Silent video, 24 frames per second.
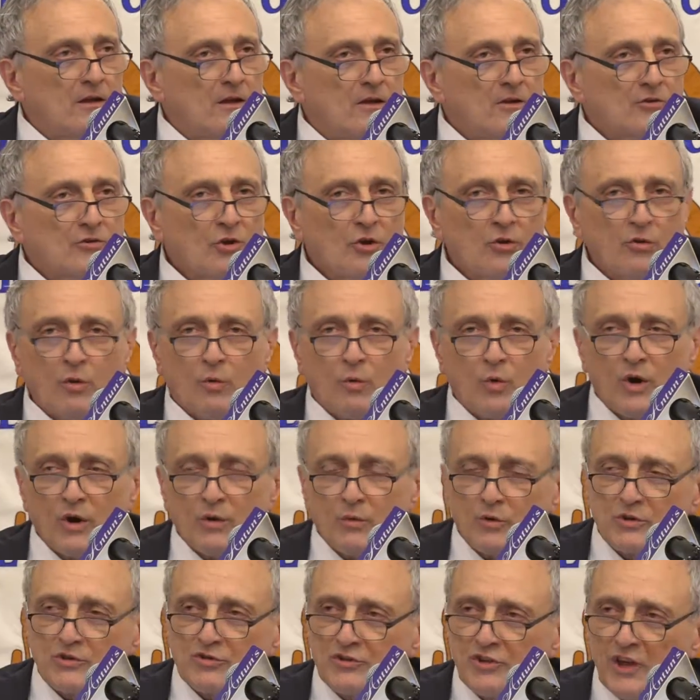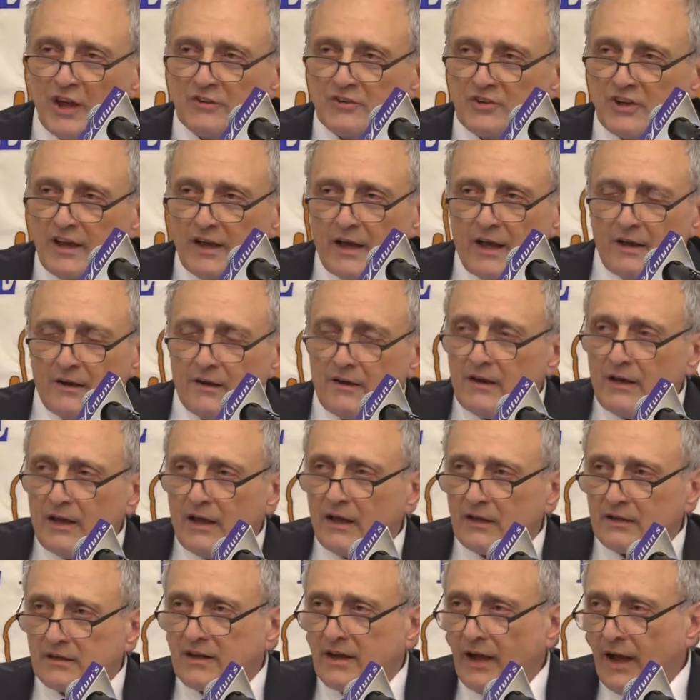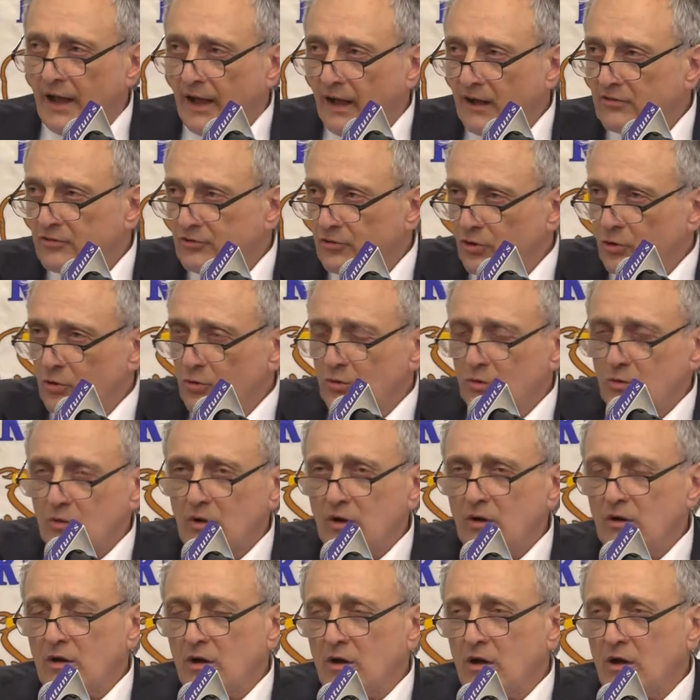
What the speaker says: So a word was sent to Ed Cox, who